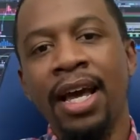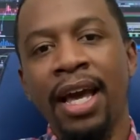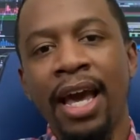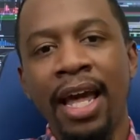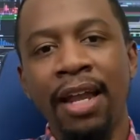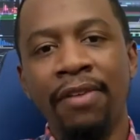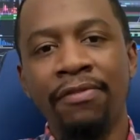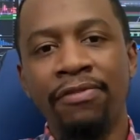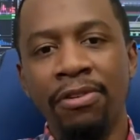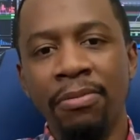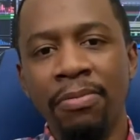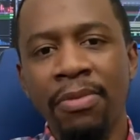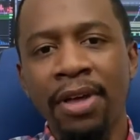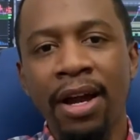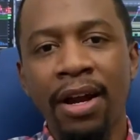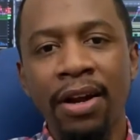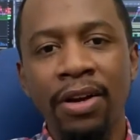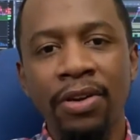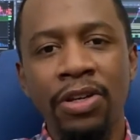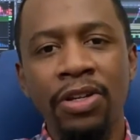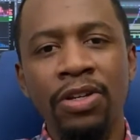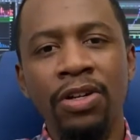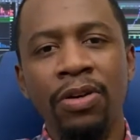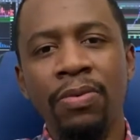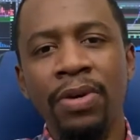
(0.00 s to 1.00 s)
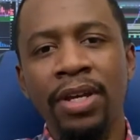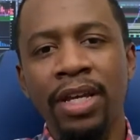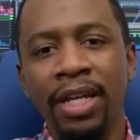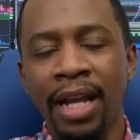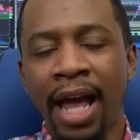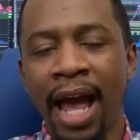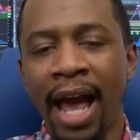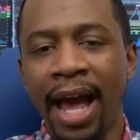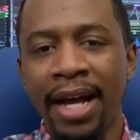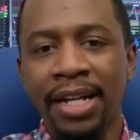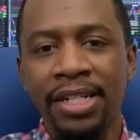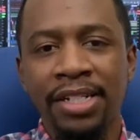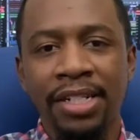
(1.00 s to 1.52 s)
And from there, we can
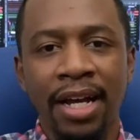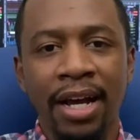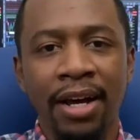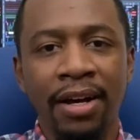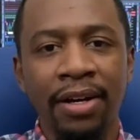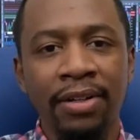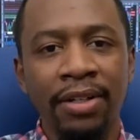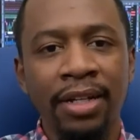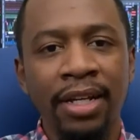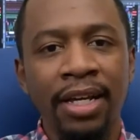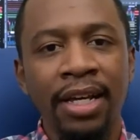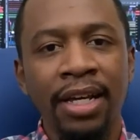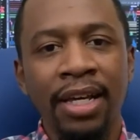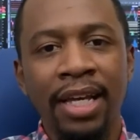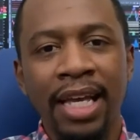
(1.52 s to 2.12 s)
hash out